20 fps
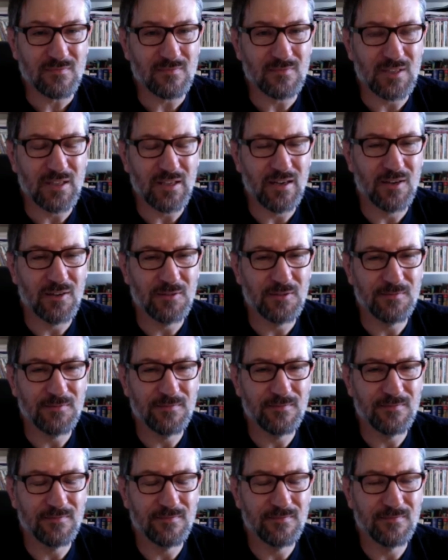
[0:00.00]
you know,
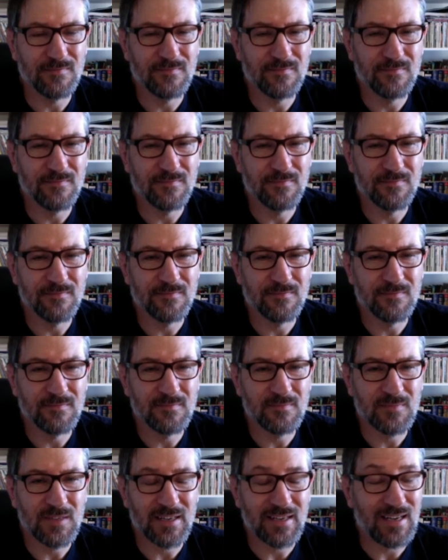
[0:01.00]

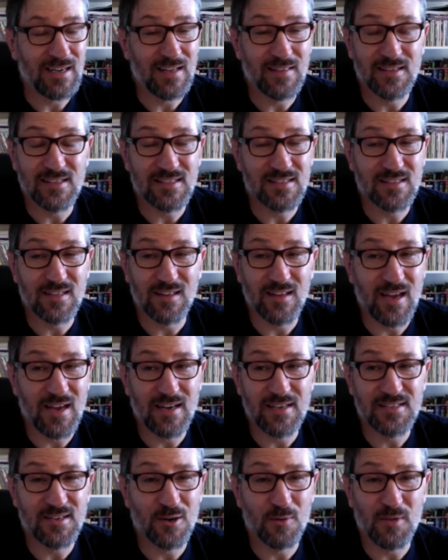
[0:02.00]
again, this is the
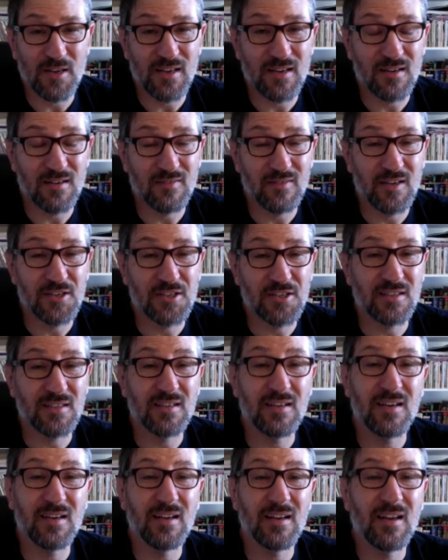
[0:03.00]
ladies' intermediate
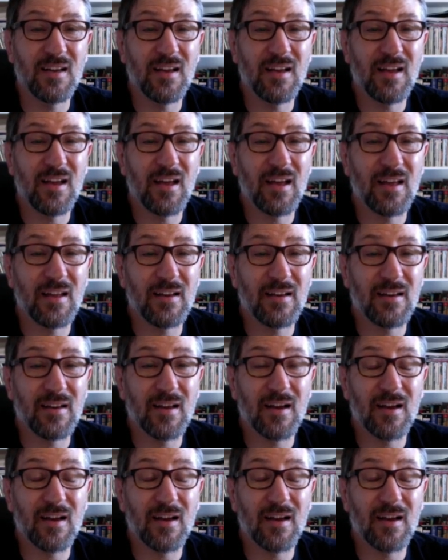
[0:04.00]
division, and